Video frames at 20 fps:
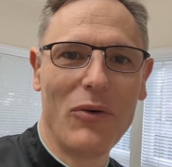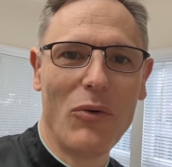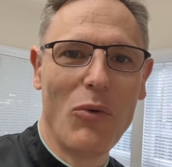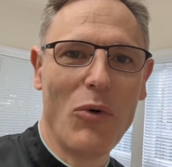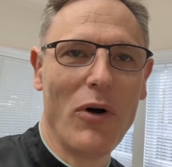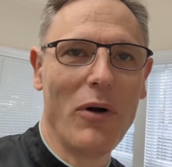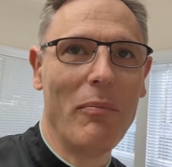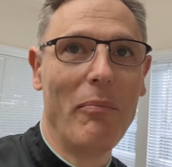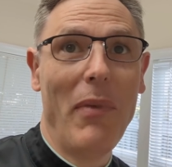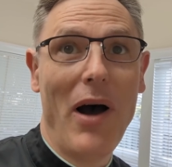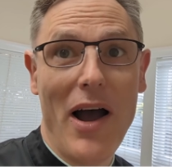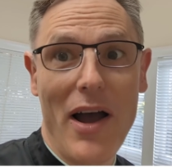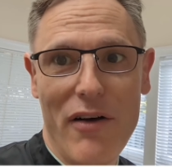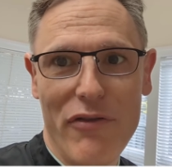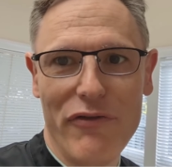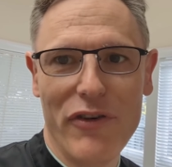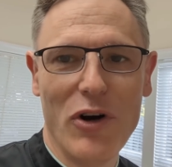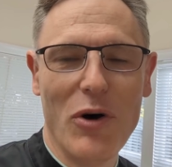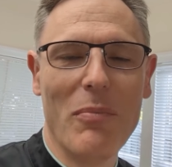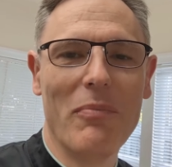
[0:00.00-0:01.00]
or
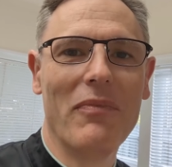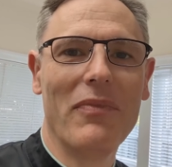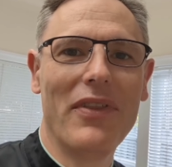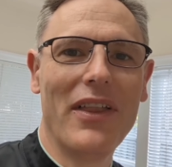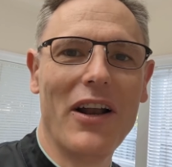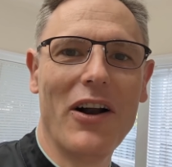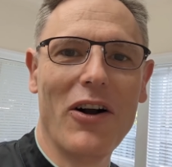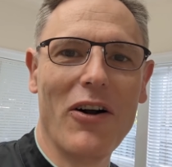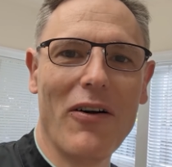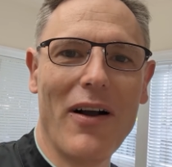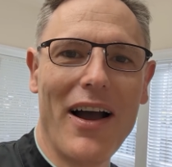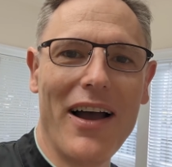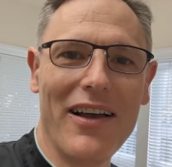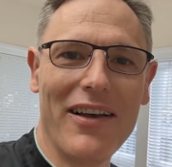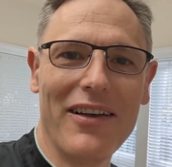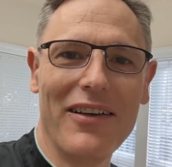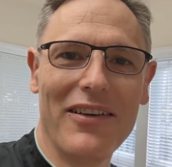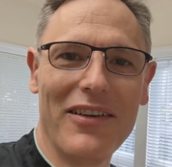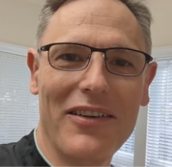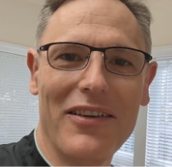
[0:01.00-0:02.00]
biofilm that are
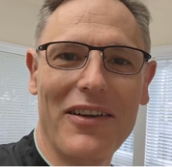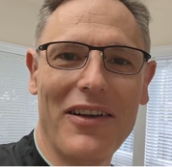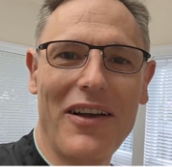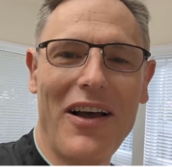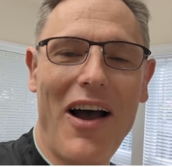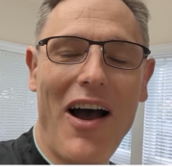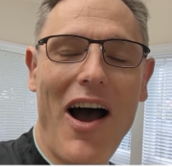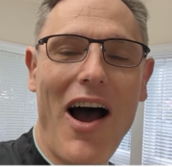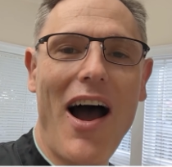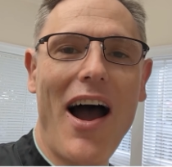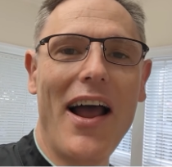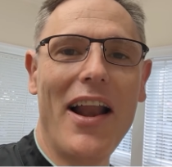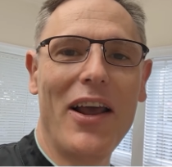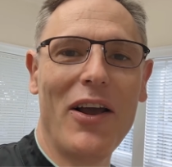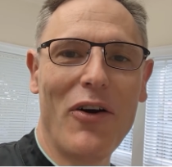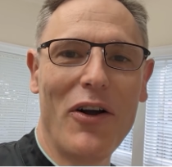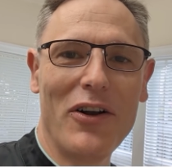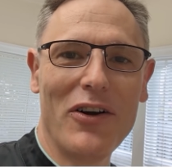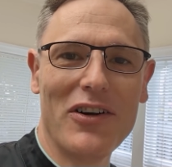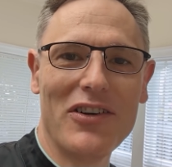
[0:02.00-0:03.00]
uh,
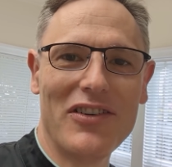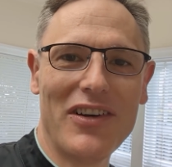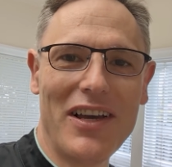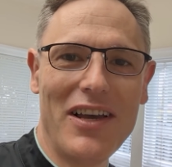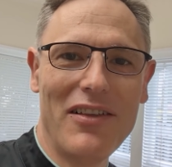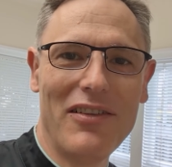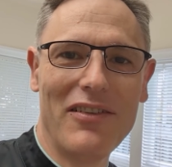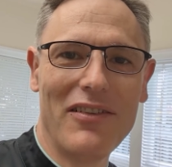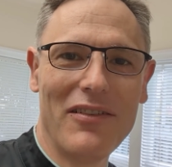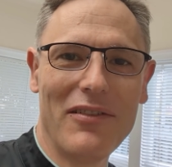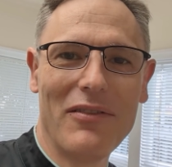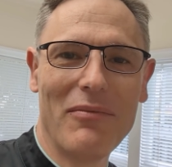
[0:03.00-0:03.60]
hiding on your teeth.